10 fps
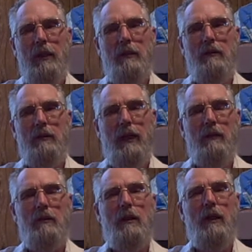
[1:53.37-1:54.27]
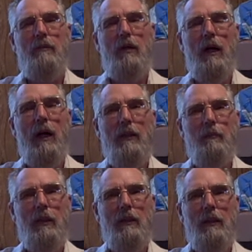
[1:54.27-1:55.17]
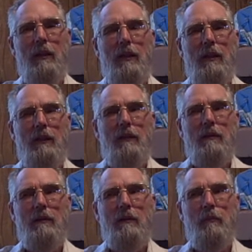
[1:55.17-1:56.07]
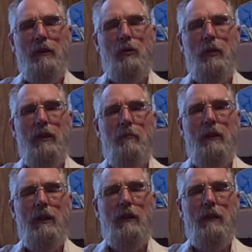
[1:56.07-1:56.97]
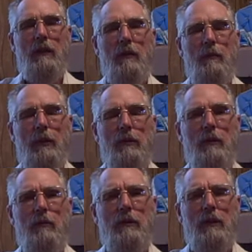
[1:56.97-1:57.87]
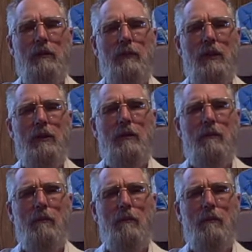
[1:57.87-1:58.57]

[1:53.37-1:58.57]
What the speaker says: this sounds kind of odd, but between me and the computer was this vision.